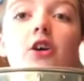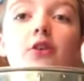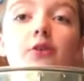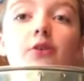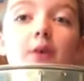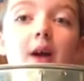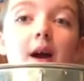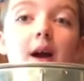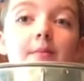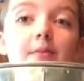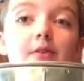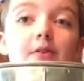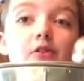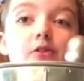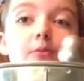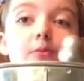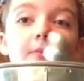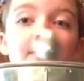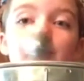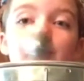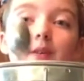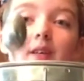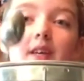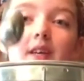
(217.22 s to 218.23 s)
Grab your
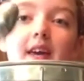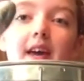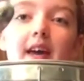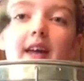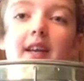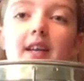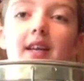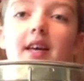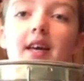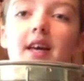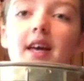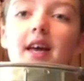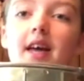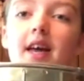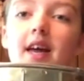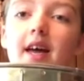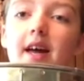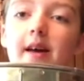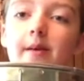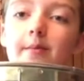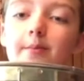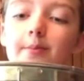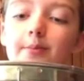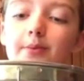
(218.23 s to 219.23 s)
spoon again
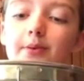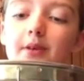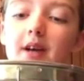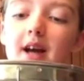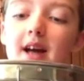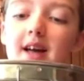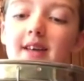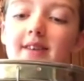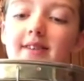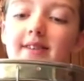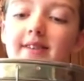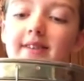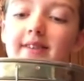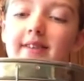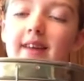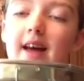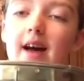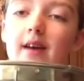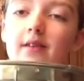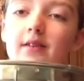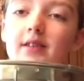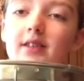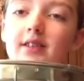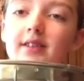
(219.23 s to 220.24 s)
and press
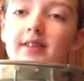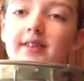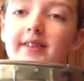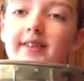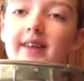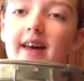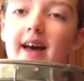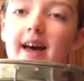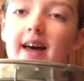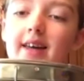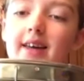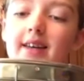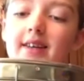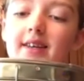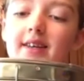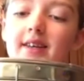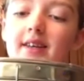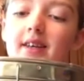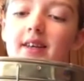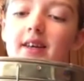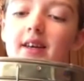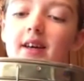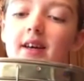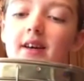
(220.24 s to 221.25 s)
down inside
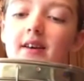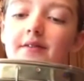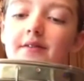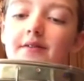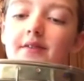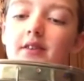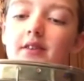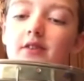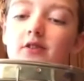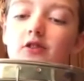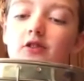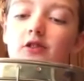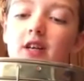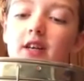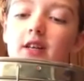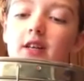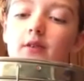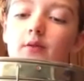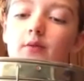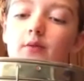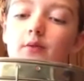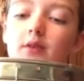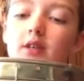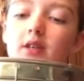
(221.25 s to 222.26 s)
of the
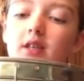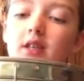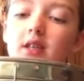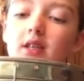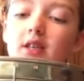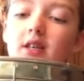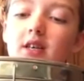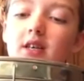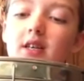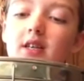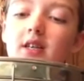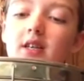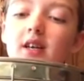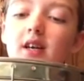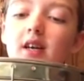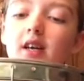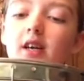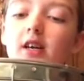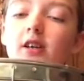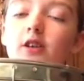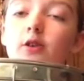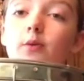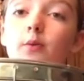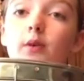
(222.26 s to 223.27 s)
strainer really good.
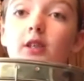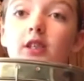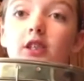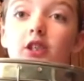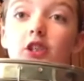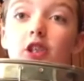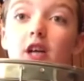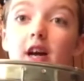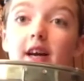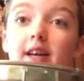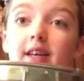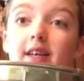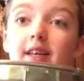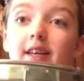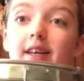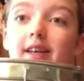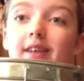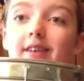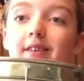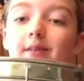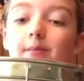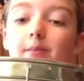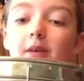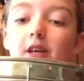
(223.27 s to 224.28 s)
You want to try and get
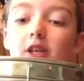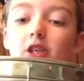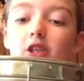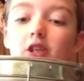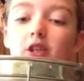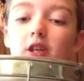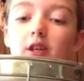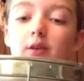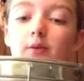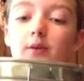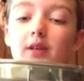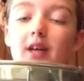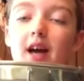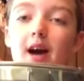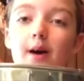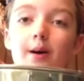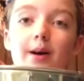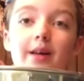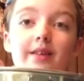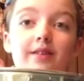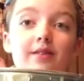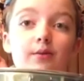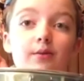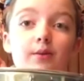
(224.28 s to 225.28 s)
as much liquid out
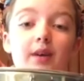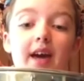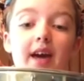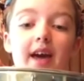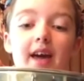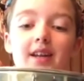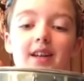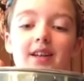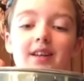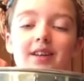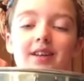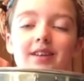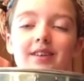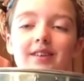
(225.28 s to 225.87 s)
as you can.